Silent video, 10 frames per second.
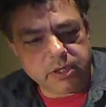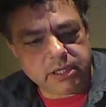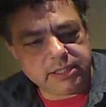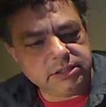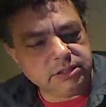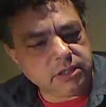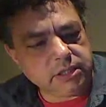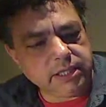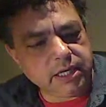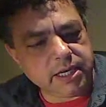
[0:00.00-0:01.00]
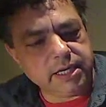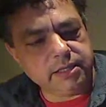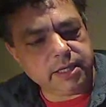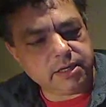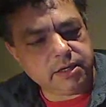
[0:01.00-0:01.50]
You can actually start
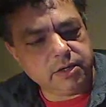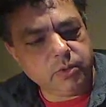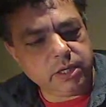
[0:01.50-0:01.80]
delegating that kind of